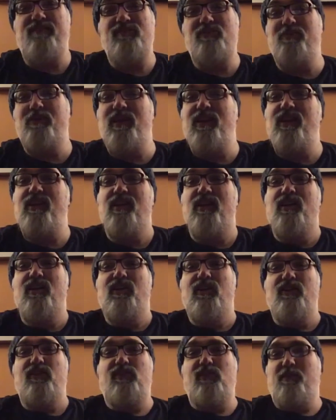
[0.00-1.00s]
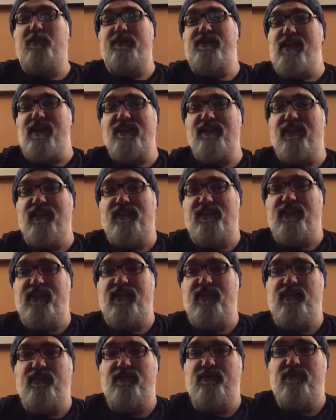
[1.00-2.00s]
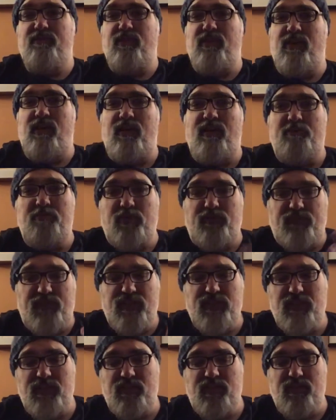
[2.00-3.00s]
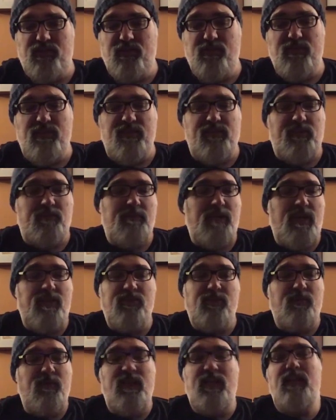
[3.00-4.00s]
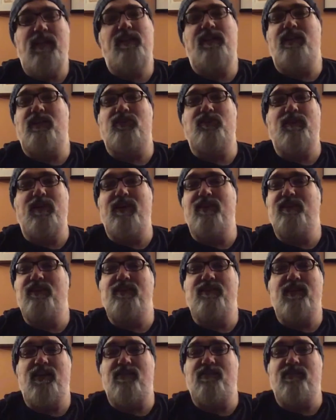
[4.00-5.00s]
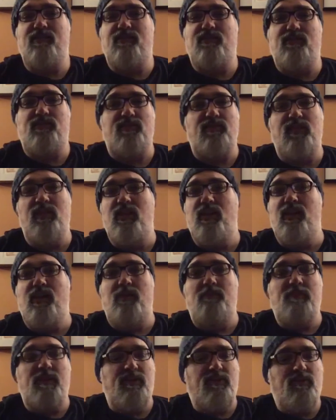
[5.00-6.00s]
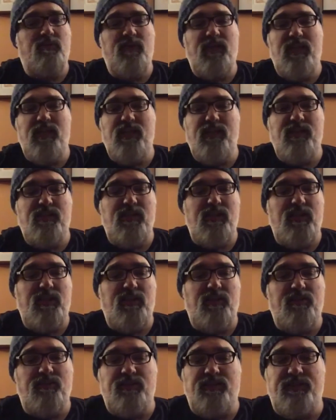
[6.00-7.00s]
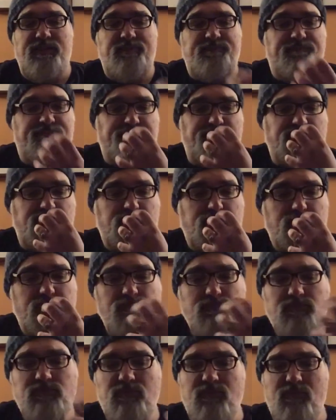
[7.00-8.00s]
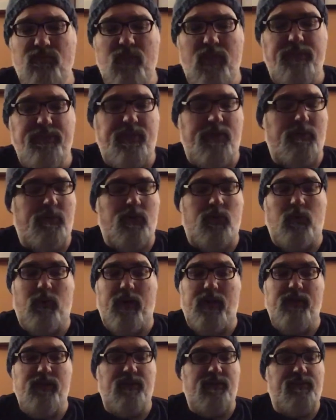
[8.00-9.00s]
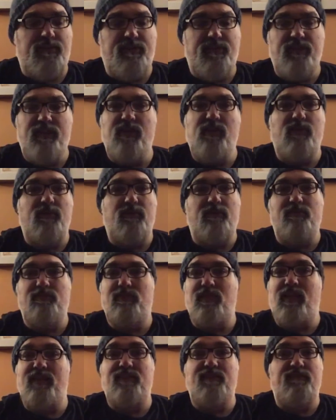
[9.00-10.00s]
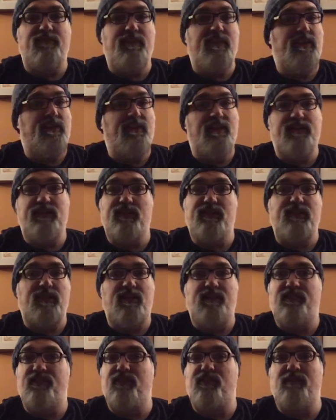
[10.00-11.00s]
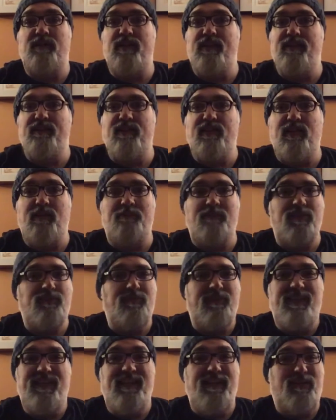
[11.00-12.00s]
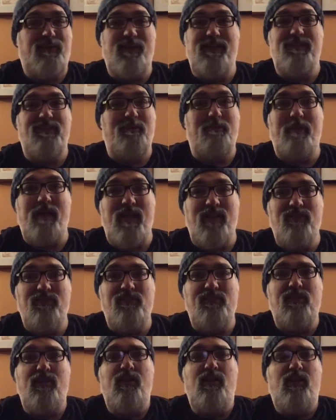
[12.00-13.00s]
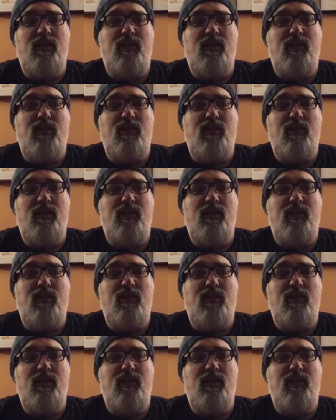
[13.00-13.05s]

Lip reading: have to be super technically proficient to do this. I'm not doing anything crazy technical. I'm not doing anything that requires, you know, lots of finger exercises or anything. I'm not doing any crazy bends.